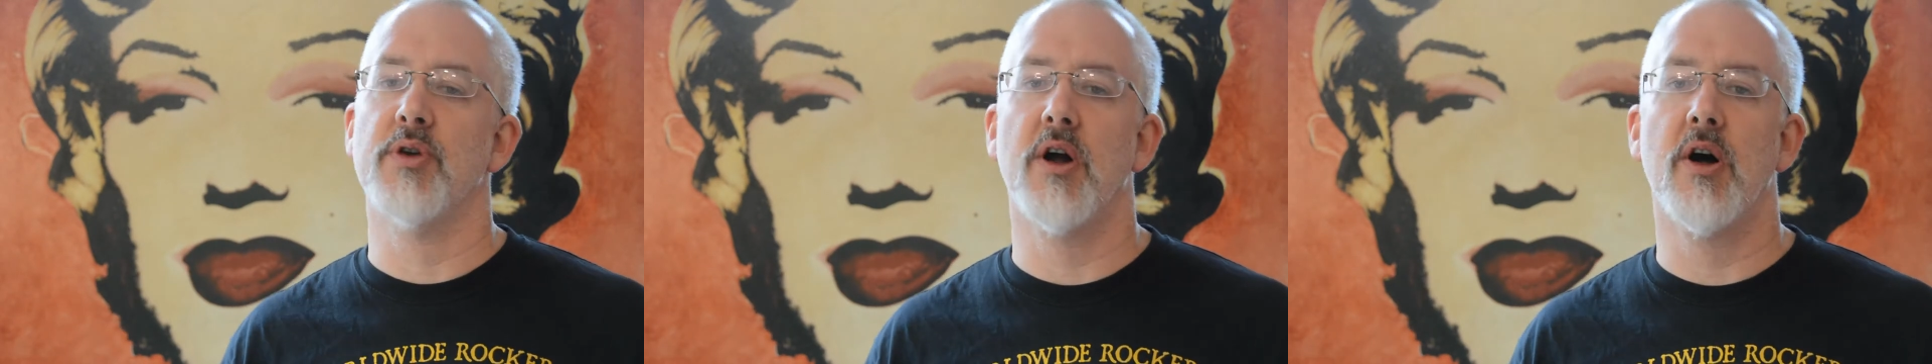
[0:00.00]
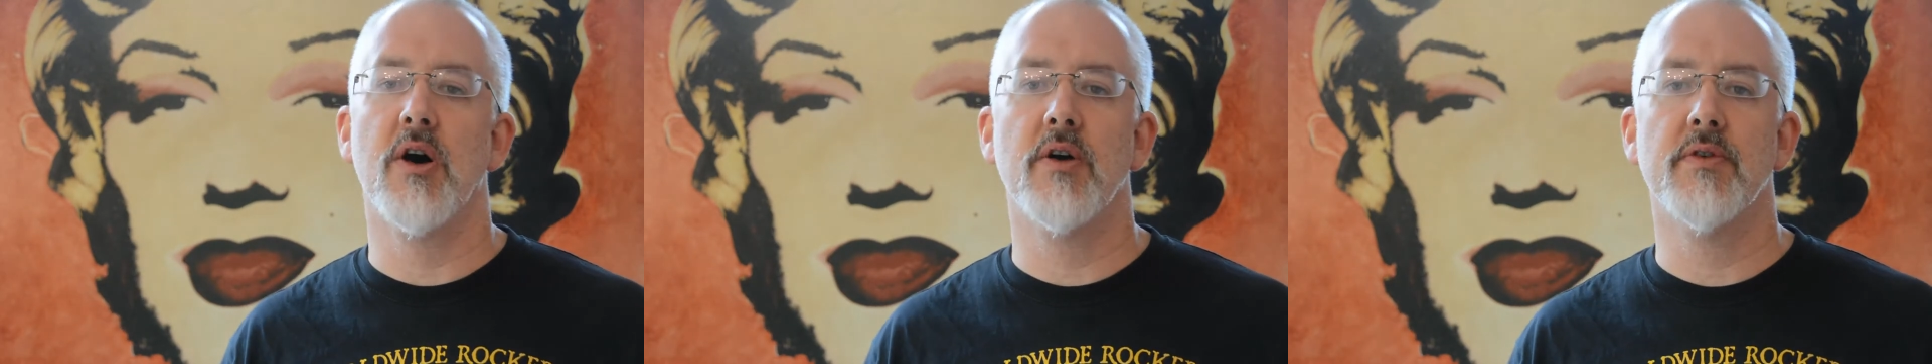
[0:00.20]

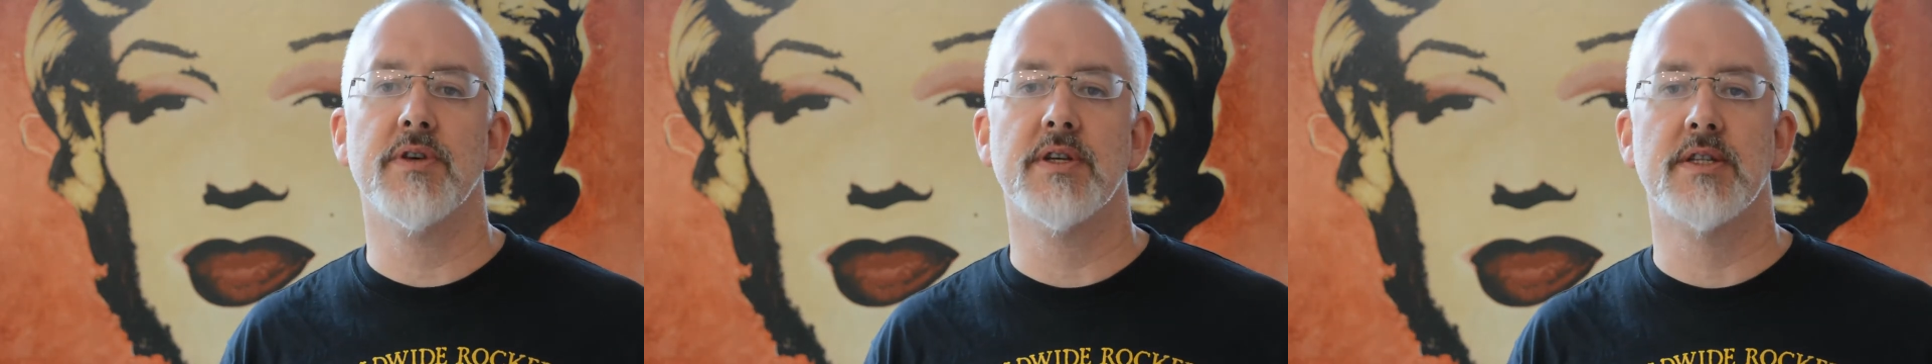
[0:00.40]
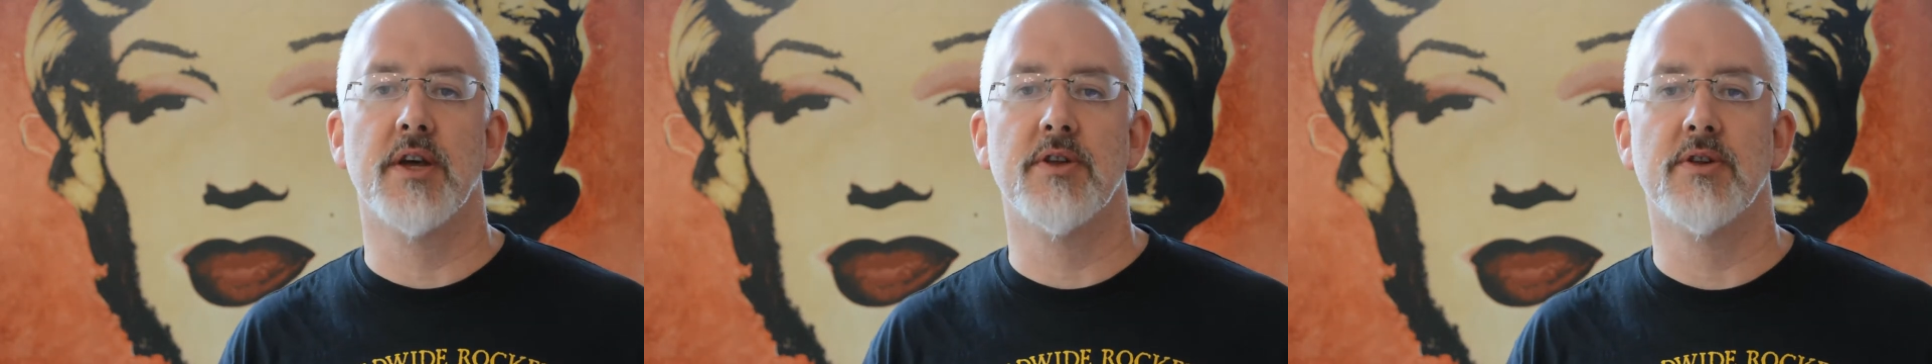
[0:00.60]
all
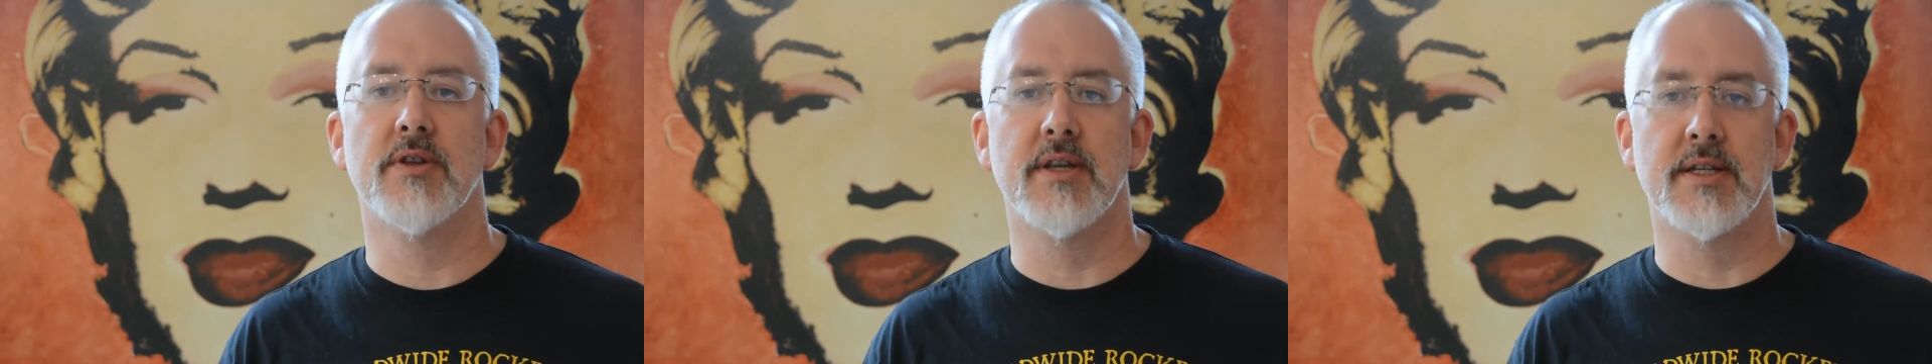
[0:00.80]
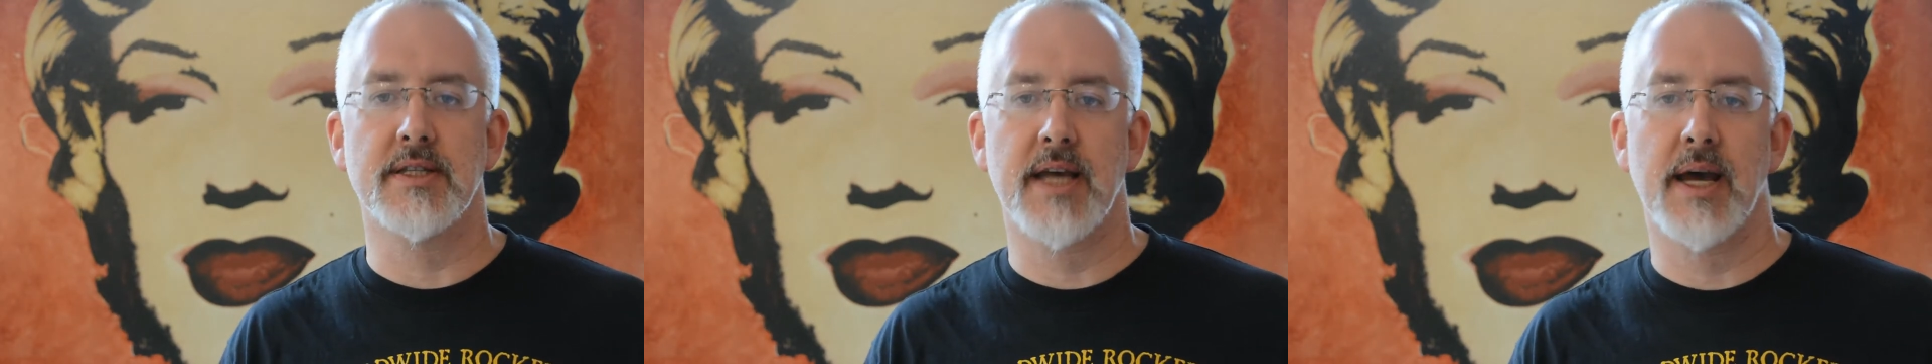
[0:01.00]
these other
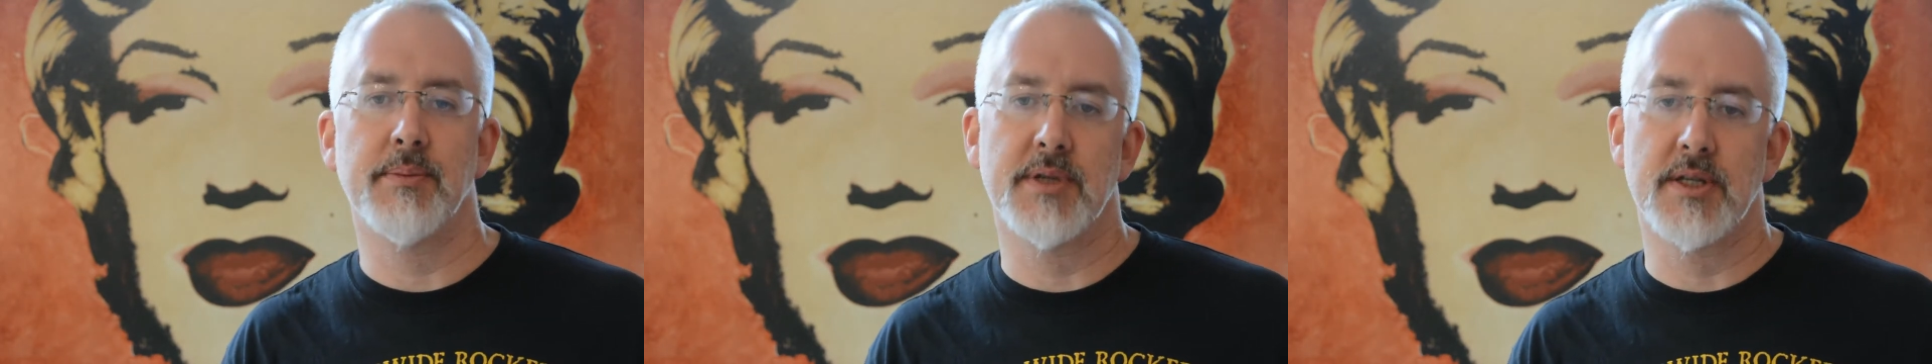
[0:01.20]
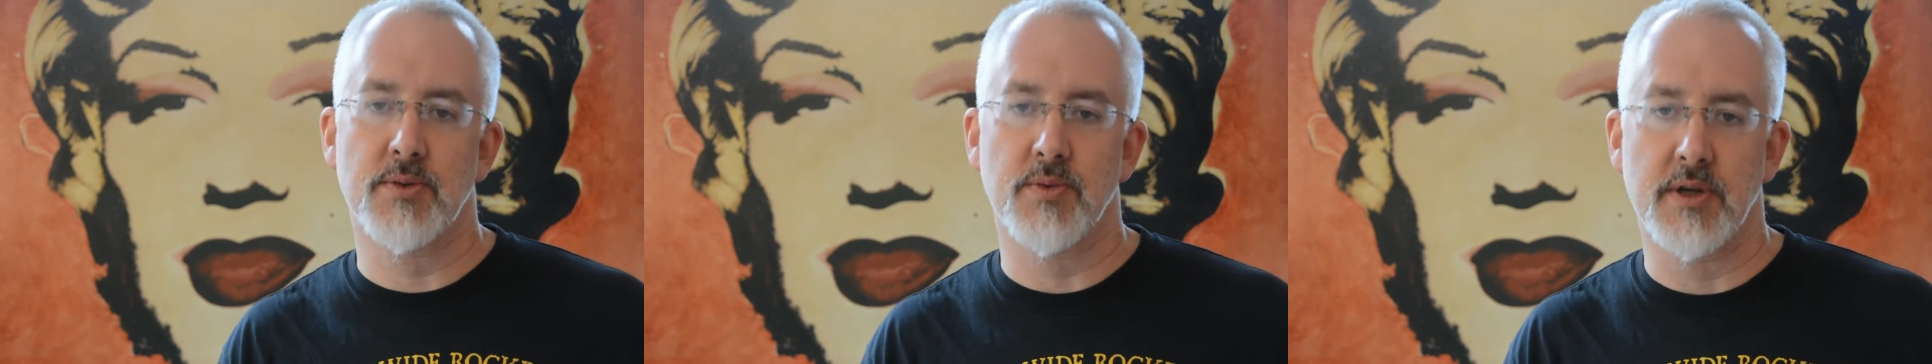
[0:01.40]
things that
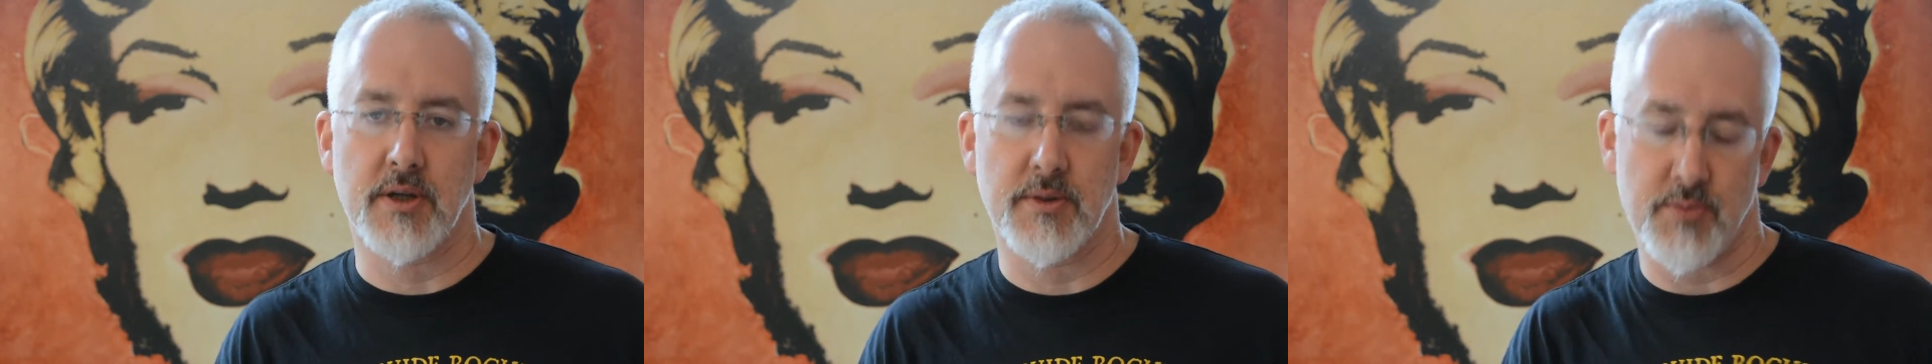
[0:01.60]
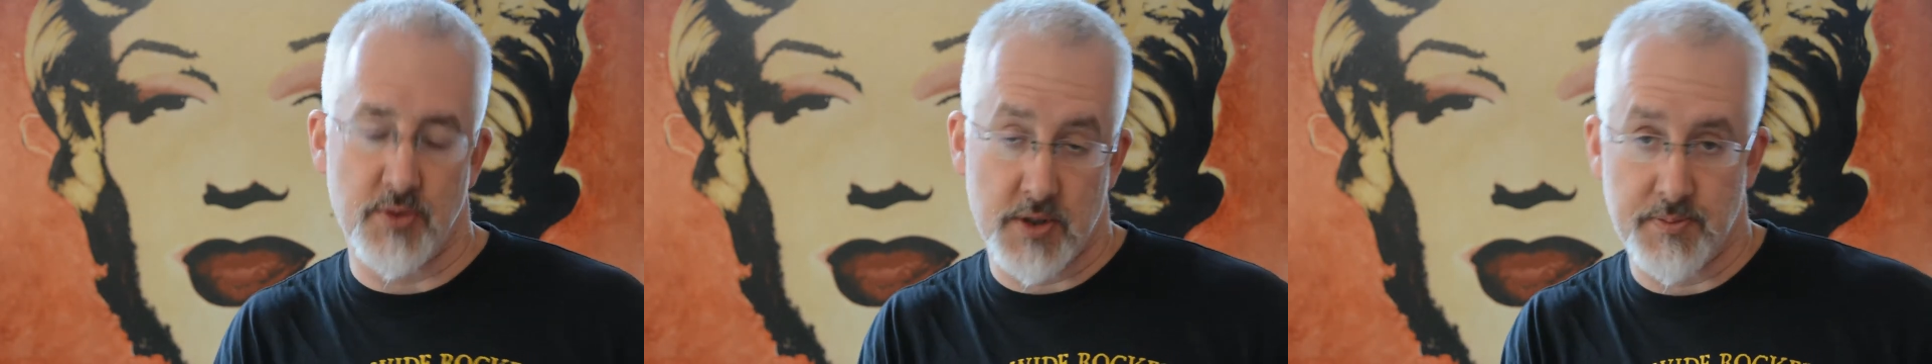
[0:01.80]
happened this week
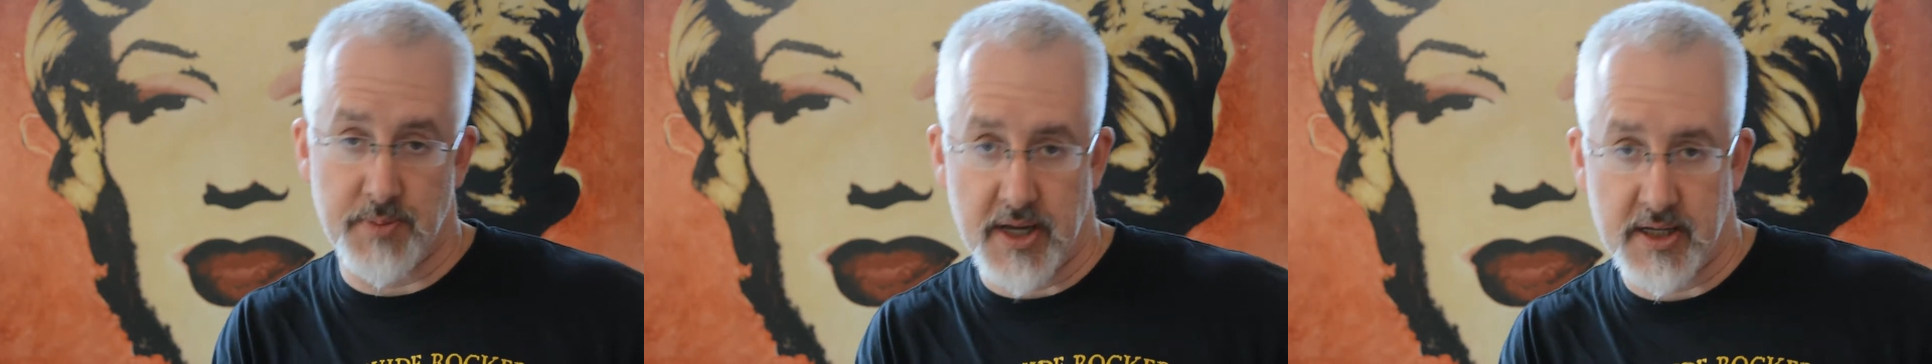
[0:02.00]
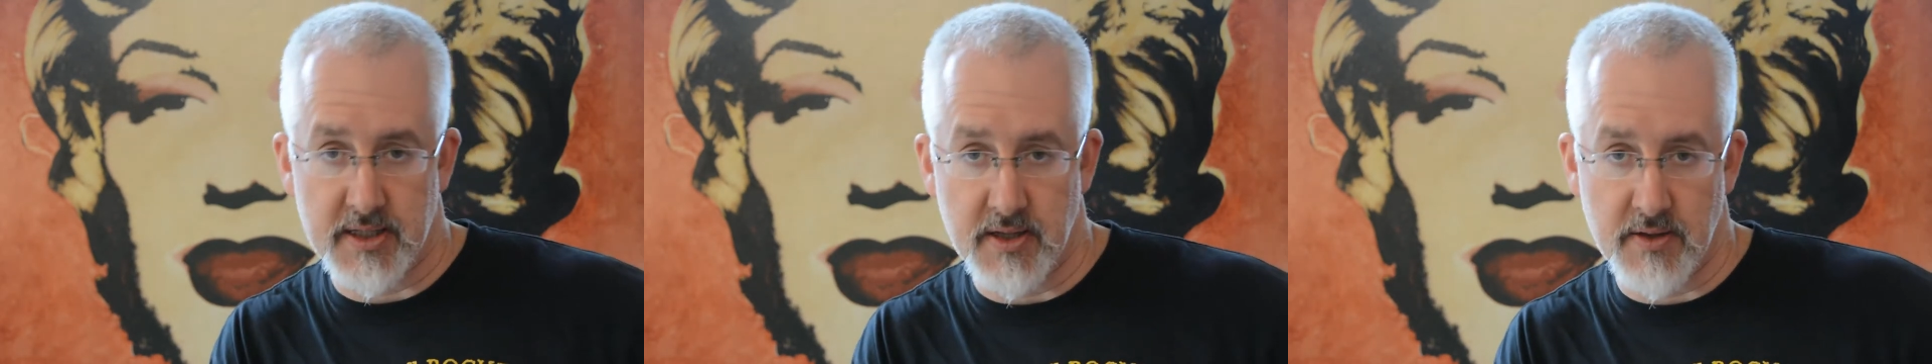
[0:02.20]
in
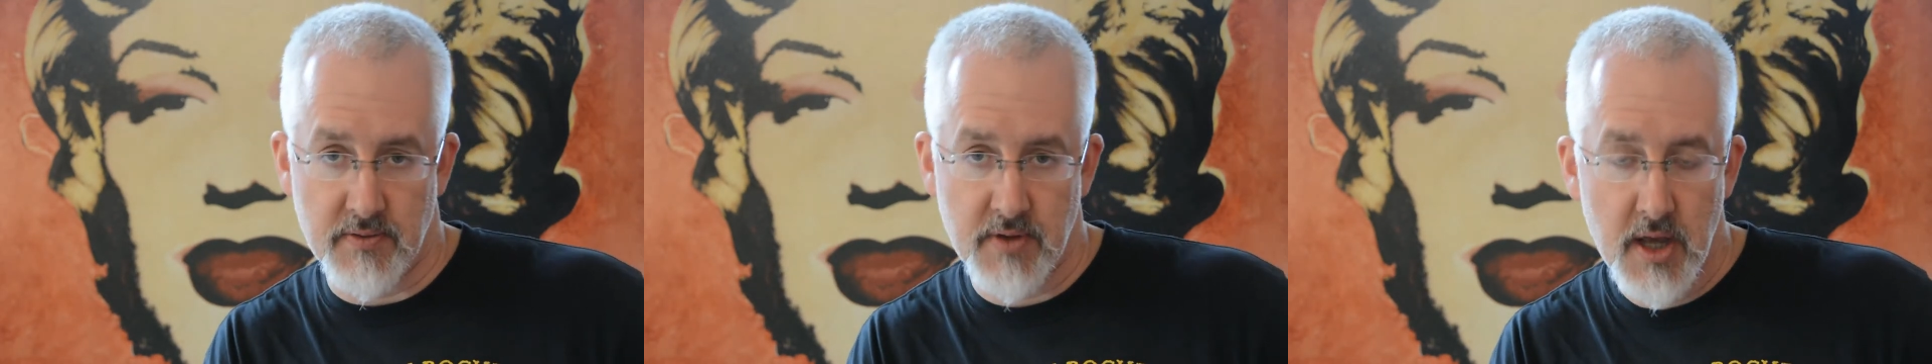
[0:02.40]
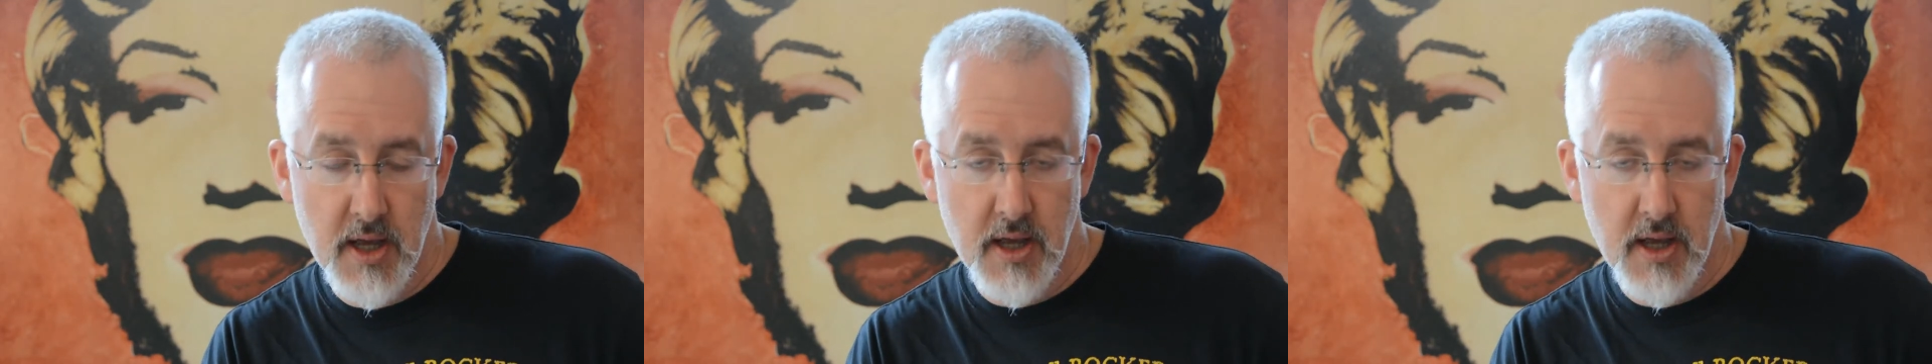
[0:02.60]
perspective.